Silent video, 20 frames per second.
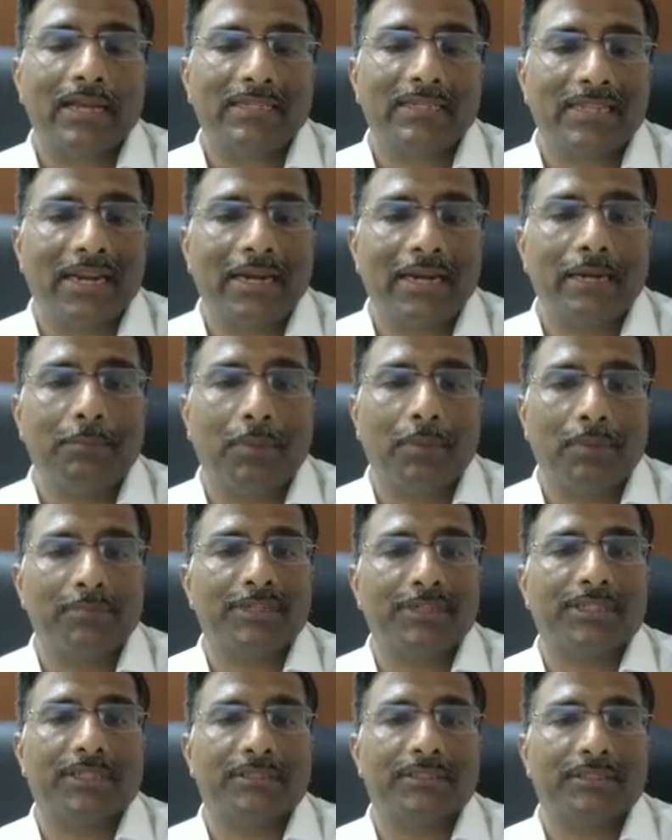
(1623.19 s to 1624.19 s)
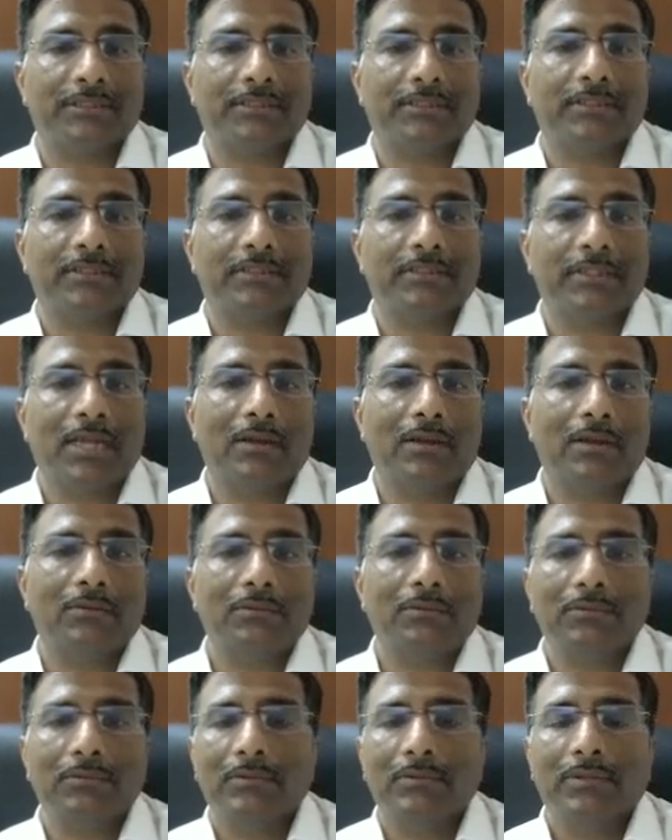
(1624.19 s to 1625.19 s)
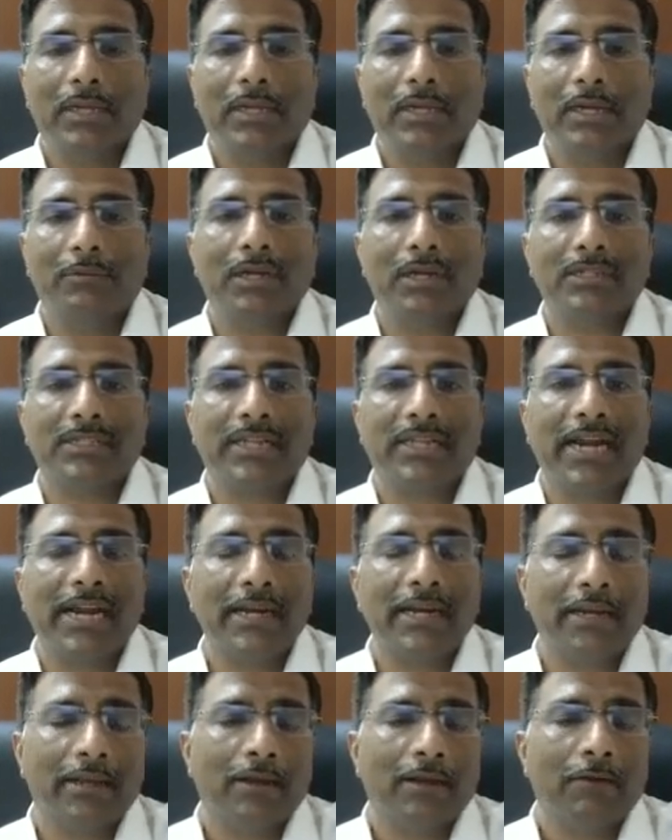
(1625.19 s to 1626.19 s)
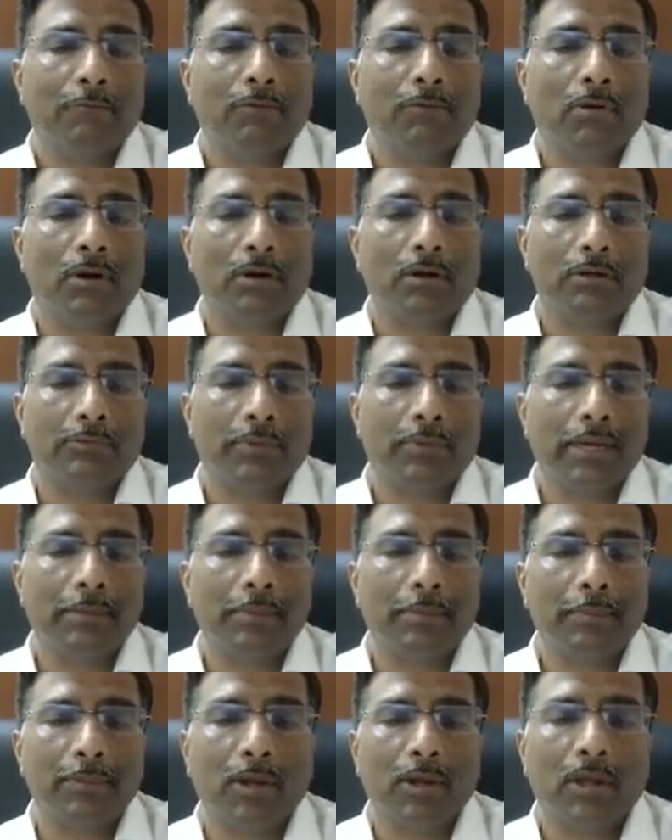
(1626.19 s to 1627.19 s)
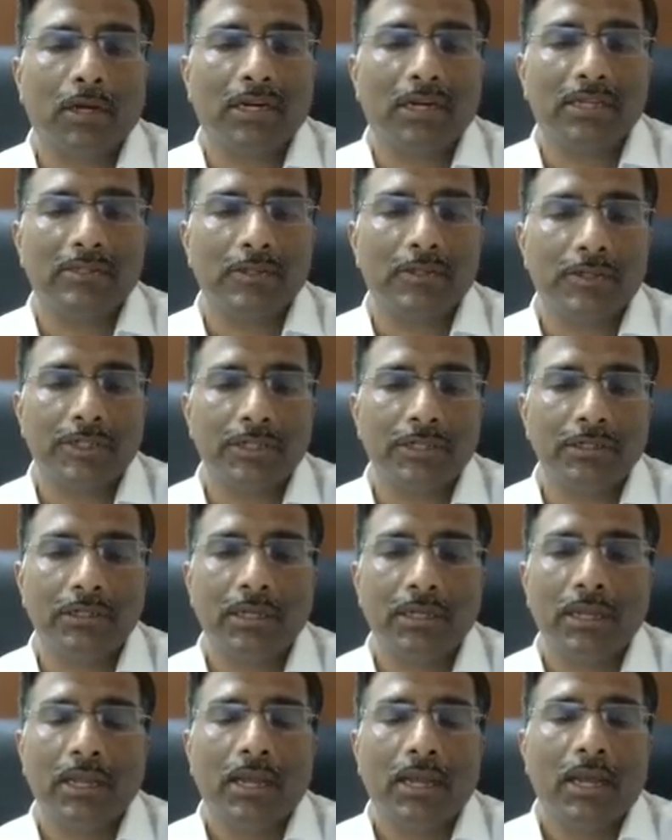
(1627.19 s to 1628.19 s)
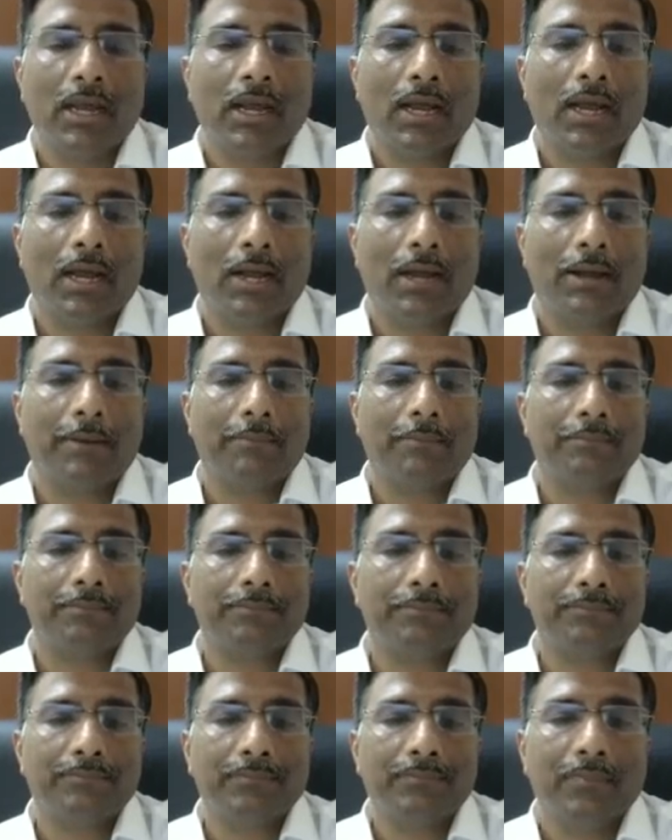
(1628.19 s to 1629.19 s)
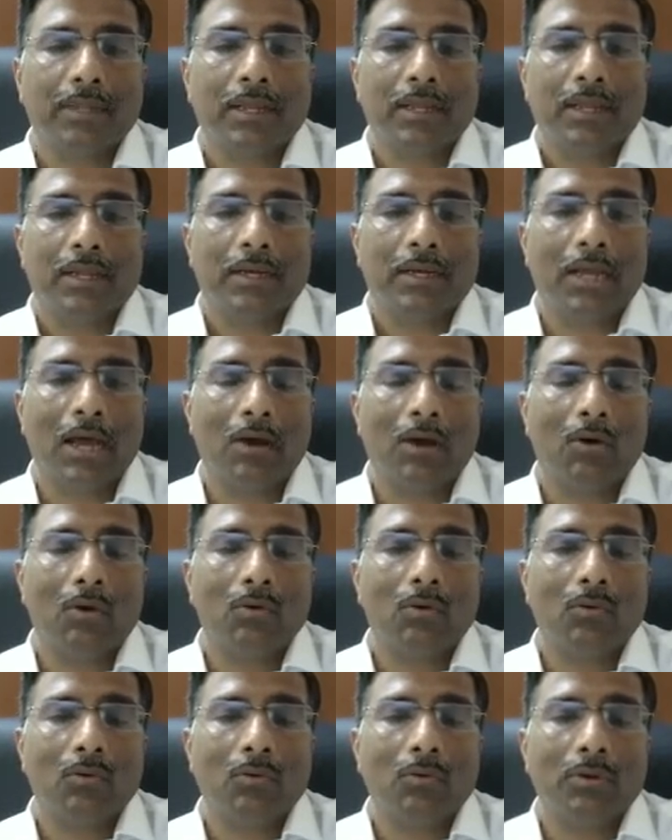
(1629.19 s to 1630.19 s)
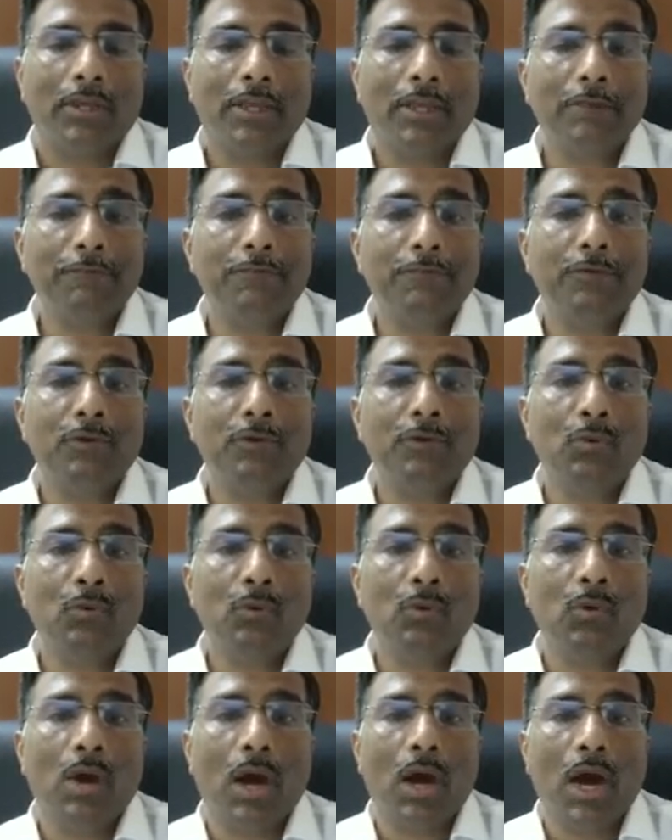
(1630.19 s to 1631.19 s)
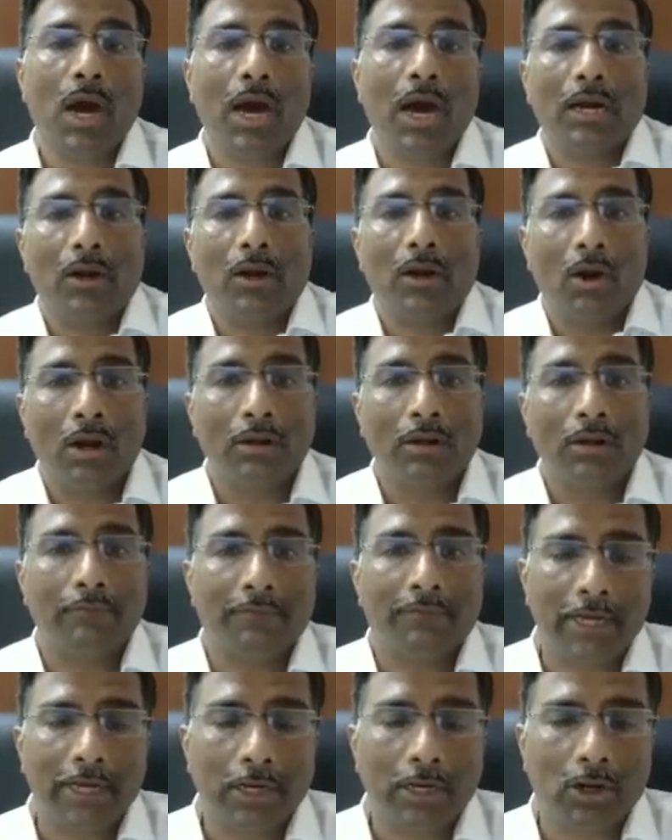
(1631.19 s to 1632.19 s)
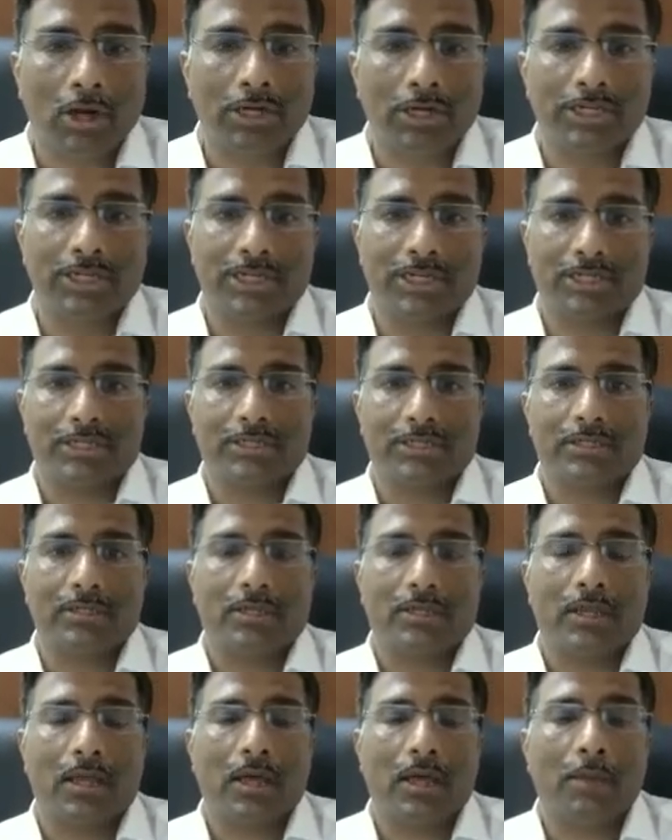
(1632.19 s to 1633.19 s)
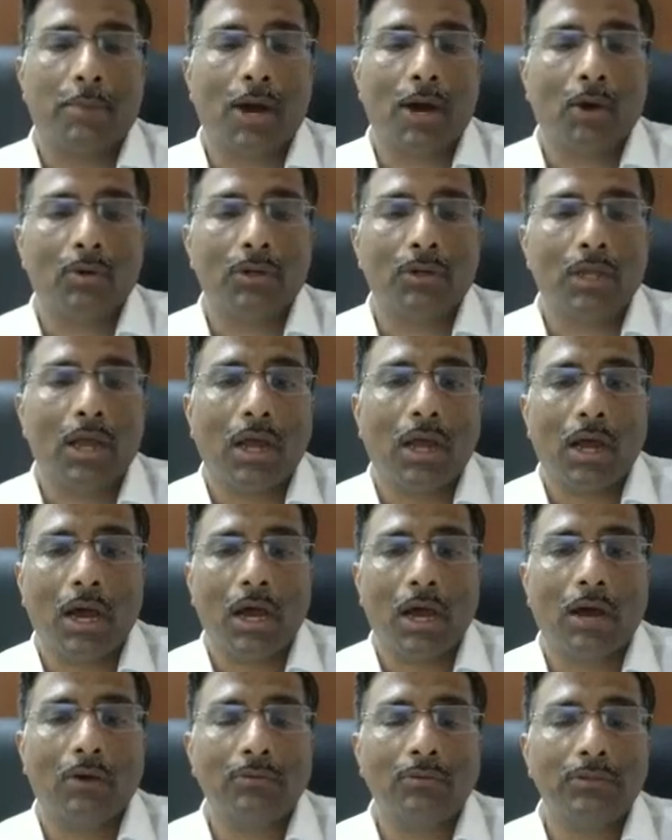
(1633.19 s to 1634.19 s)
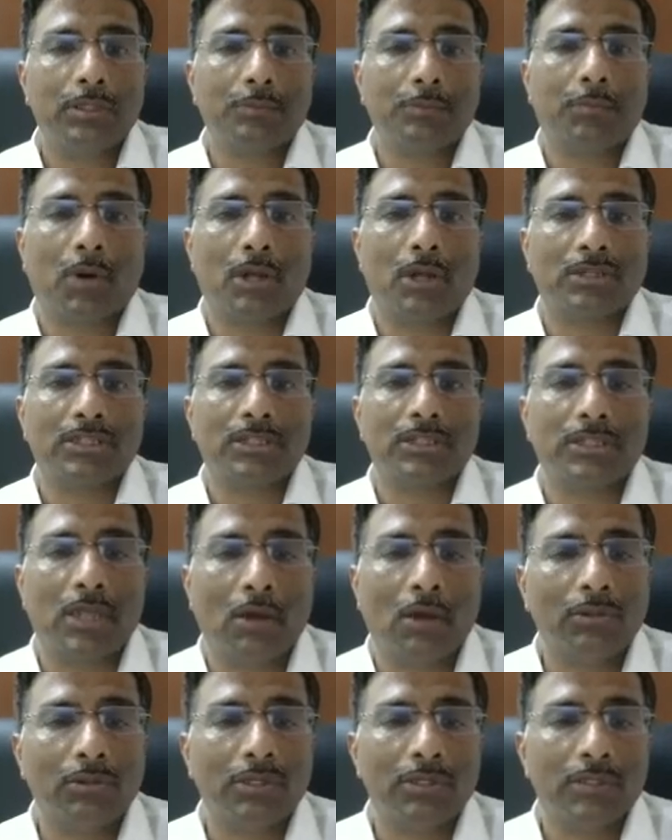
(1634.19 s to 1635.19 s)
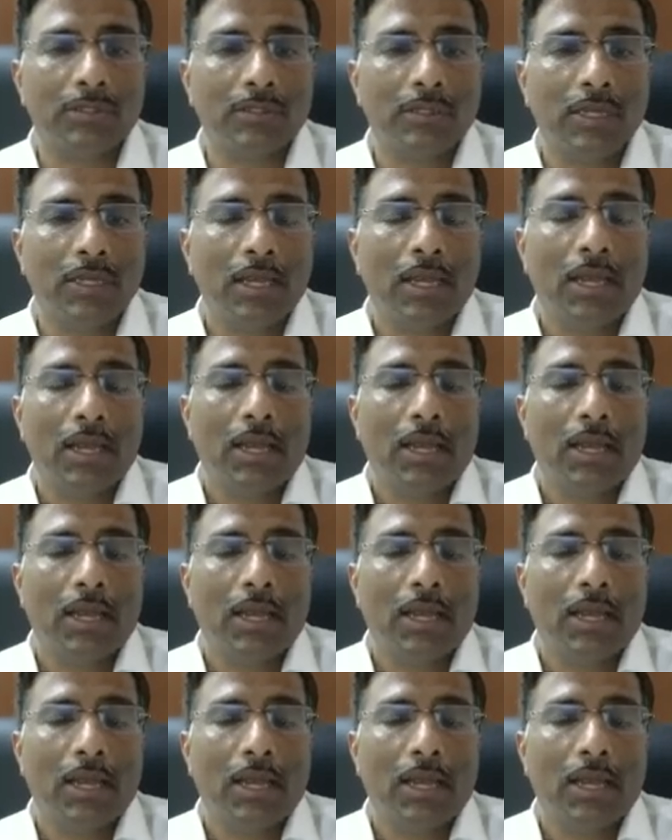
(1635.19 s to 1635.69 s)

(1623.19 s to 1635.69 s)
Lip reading: assigned permissions. Now it works great for 20 people organization. Um, Now, if you are not very conscious about how this process, how this